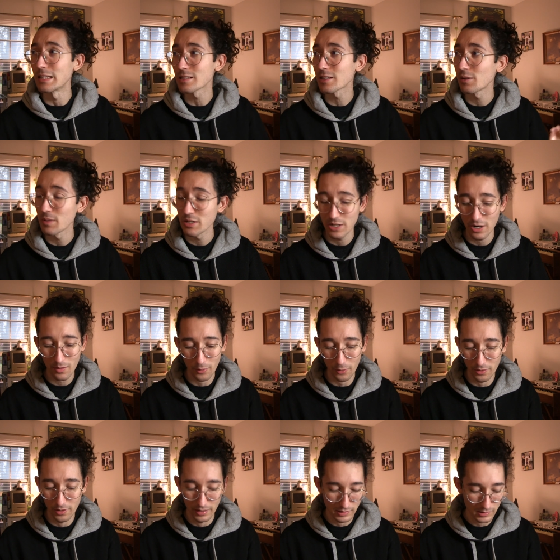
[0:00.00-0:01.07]
it's going to be terrible
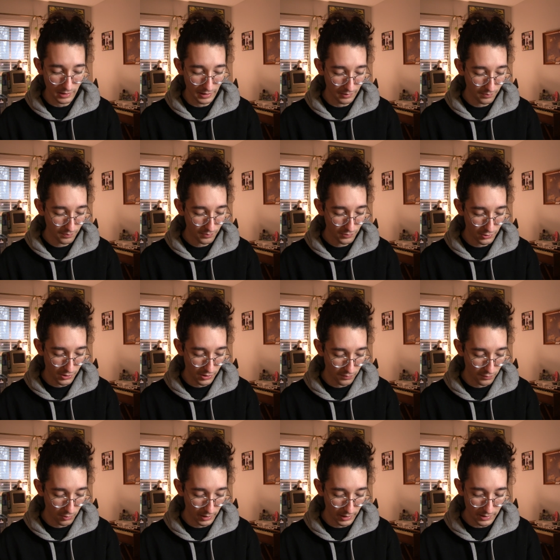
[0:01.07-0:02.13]
the next, like, three or
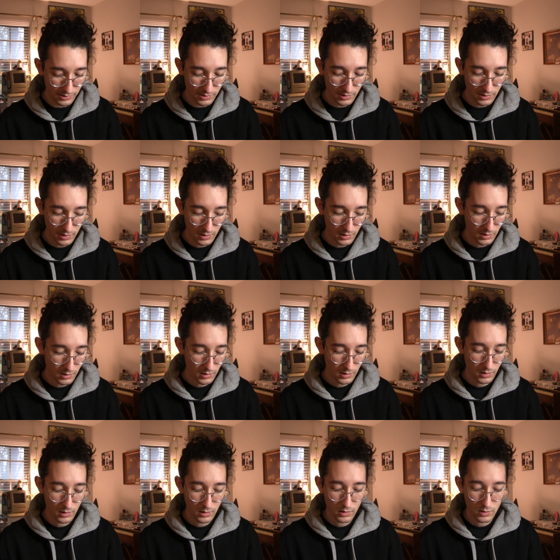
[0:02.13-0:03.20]
four days.
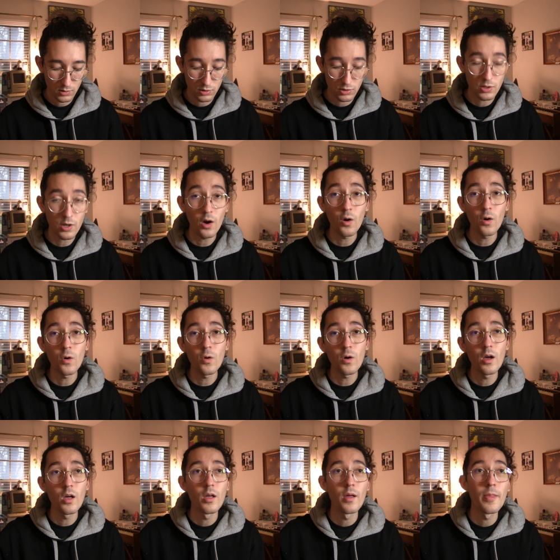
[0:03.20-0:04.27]
So,